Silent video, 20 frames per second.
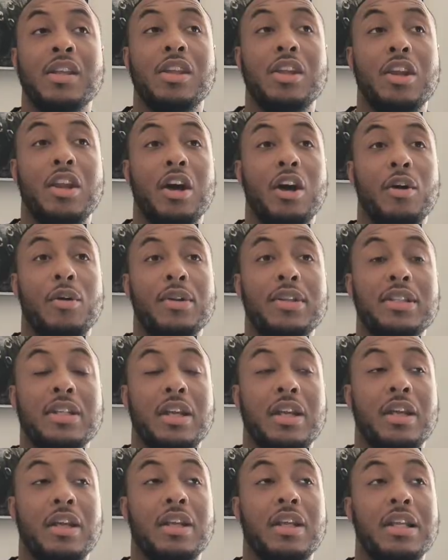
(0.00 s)
It's
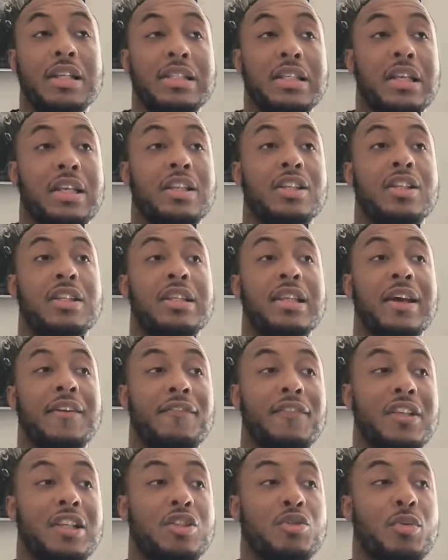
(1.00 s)
gonna
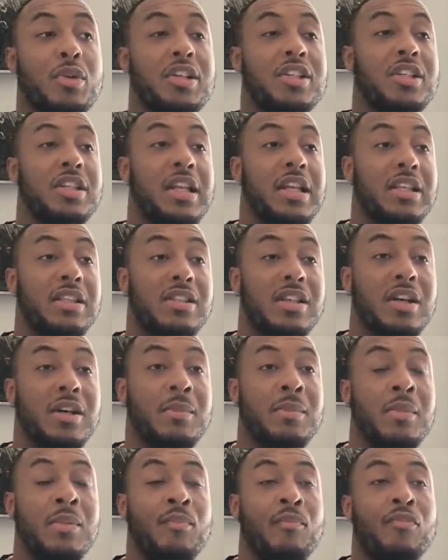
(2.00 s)
definitely switch things
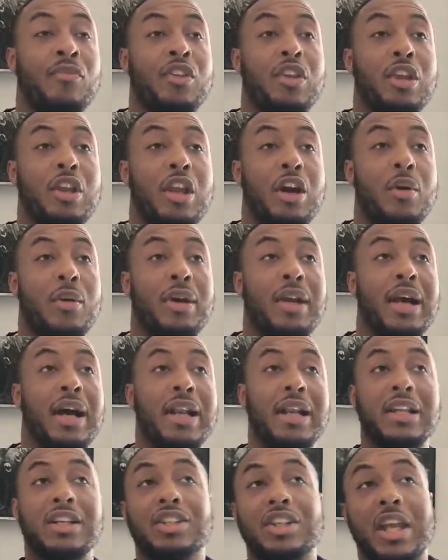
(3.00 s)
up. And
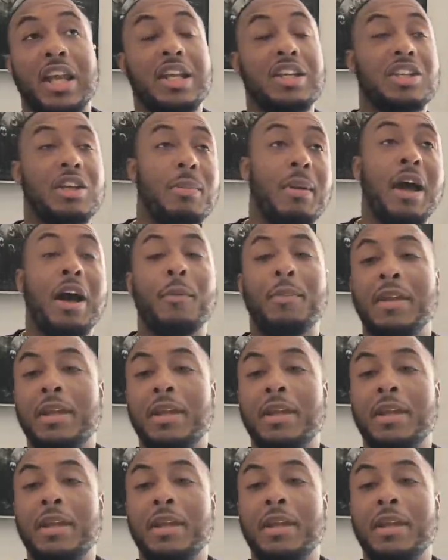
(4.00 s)
kind of change up how